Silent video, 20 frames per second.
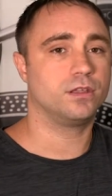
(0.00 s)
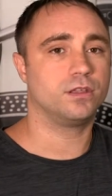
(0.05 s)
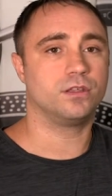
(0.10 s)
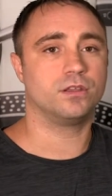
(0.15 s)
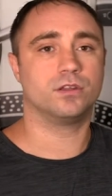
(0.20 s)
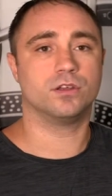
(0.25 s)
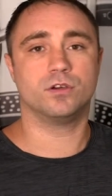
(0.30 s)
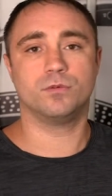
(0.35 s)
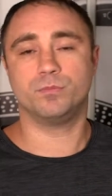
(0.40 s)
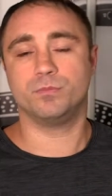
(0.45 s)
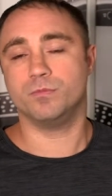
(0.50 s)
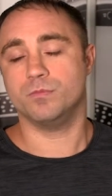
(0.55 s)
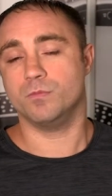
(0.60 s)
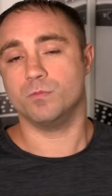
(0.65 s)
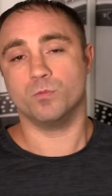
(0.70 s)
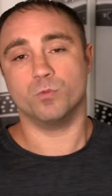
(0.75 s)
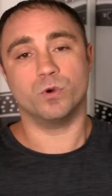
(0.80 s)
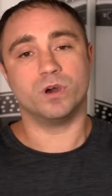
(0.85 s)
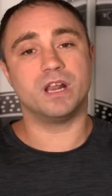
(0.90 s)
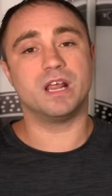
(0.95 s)
you know,
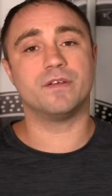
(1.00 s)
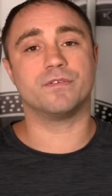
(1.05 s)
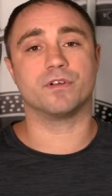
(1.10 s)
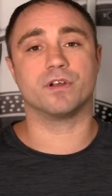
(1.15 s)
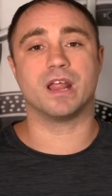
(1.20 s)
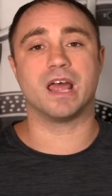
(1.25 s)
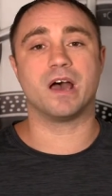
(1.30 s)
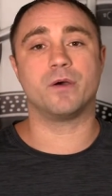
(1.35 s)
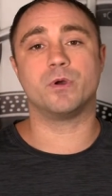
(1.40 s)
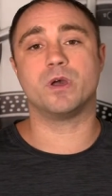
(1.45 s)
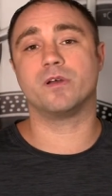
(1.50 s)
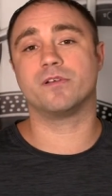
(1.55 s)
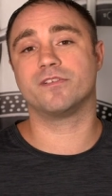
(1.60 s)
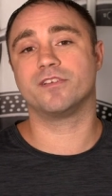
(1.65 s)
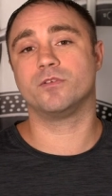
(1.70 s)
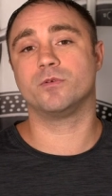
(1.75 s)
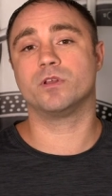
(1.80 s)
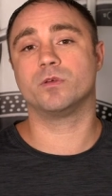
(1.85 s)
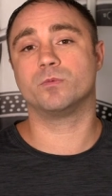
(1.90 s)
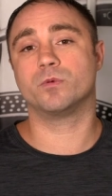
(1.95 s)
whatever, however
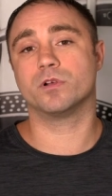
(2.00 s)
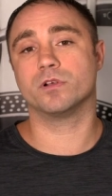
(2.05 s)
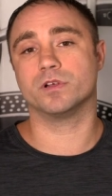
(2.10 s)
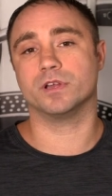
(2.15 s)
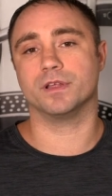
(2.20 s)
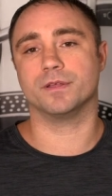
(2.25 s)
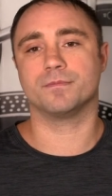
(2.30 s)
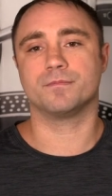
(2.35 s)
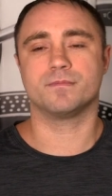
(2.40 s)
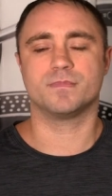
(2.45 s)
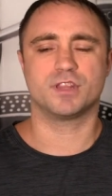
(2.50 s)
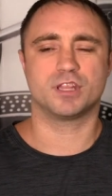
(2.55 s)
you want to word it.